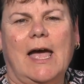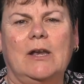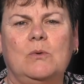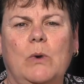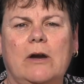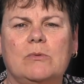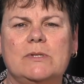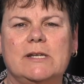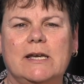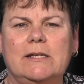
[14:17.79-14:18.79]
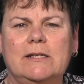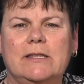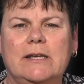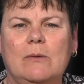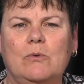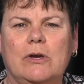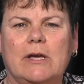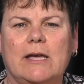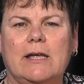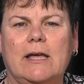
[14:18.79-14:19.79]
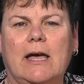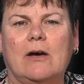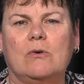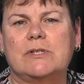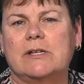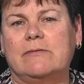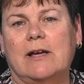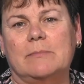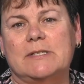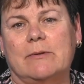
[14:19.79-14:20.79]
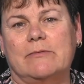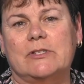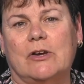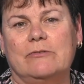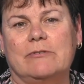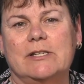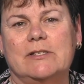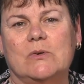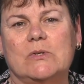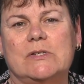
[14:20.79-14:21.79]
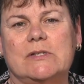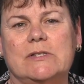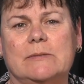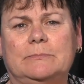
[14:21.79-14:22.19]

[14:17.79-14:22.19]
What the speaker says: And where it was needed, the network also developed some of its own resources.